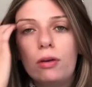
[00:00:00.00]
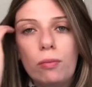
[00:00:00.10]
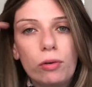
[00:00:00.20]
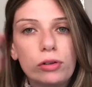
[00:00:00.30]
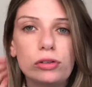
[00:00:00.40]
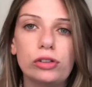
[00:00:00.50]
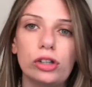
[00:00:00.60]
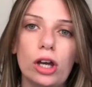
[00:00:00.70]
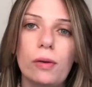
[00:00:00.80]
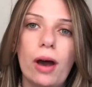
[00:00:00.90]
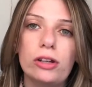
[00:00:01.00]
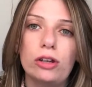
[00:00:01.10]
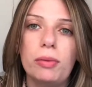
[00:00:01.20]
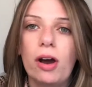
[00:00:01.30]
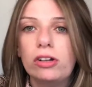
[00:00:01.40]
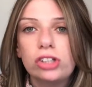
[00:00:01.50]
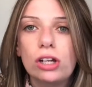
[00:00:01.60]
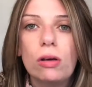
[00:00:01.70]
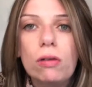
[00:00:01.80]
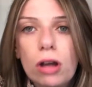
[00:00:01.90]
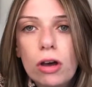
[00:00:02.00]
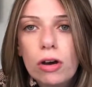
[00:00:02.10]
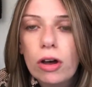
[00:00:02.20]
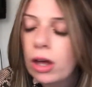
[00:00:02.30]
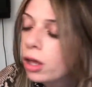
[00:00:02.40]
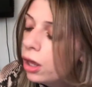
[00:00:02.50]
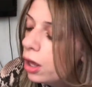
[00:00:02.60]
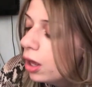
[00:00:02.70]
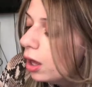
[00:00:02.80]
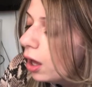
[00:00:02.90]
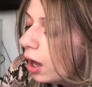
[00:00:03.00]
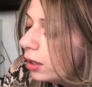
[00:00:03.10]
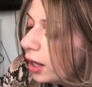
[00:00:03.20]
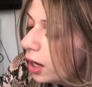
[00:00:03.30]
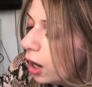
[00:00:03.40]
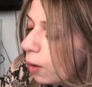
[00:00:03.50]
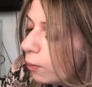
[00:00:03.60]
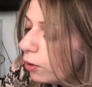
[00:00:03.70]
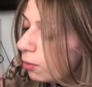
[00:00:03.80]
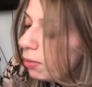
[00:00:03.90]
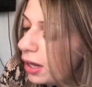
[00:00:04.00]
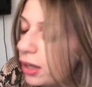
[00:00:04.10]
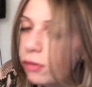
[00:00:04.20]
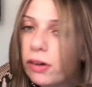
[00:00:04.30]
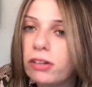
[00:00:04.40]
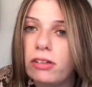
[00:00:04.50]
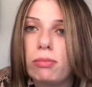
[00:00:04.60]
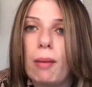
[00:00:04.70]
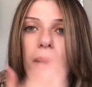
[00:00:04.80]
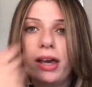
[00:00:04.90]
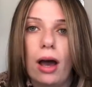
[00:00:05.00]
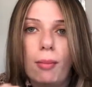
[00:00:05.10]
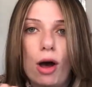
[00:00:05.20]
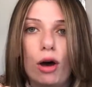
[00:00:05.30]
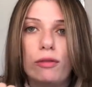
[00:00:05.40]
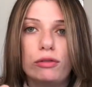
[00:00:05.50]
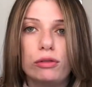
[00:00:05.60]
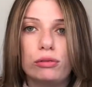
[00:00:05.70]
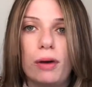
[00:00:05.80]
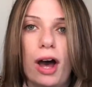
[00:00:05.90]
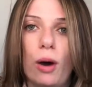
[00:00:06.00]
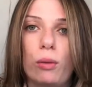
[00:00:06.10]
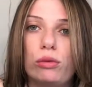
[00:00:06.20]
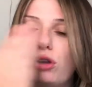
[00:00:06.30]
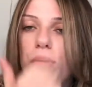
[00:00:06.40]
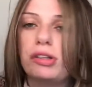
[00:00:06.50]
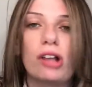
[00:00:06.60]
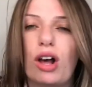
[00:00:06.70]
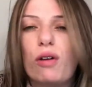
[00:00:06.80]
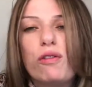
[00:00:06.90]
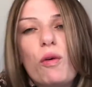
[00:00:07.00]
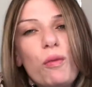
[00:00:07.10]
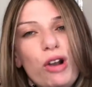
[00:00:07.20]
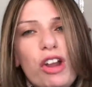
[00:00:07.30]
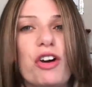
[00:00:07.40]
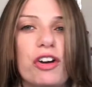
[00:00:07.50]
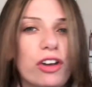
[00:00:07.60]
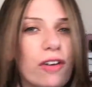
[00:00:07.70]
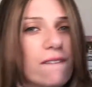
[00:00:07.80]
I'm going to show you how to do my eyeshadow look, and then I will complete the rest of my makeup after as well, so it's like a full look.